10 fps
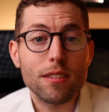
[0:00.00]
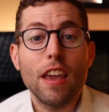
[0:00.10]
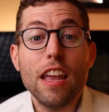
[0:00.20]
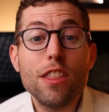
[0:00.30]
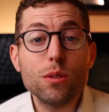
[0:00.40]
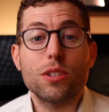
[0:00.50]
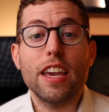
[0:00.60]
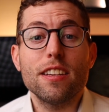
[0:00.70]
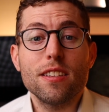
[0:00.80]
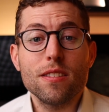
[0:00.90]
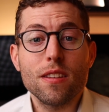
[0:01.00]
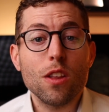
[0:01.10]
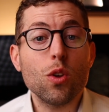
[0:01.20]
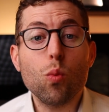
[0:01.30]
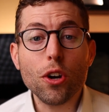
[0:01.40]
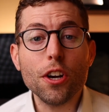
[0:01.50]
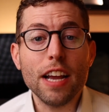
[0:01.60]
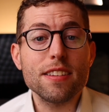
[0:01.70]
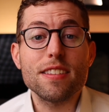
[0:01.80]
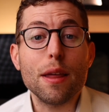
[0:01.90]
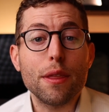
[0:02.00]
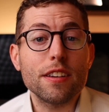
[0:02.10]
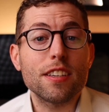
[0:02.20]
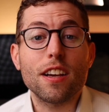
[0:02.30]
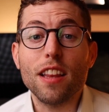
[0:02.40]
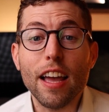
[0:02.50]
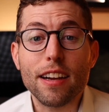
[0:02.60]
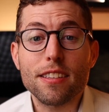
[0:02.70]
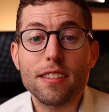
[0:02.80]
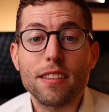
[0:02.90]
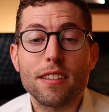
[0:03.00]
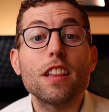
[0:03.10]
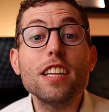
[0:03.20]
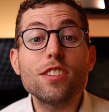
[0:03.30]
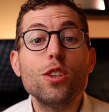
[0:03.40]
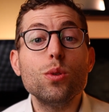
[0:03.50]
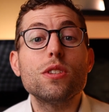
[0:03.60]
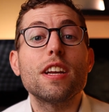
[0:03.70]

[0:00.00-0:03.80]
In those cases, the worker has nothing to collect. Let's use an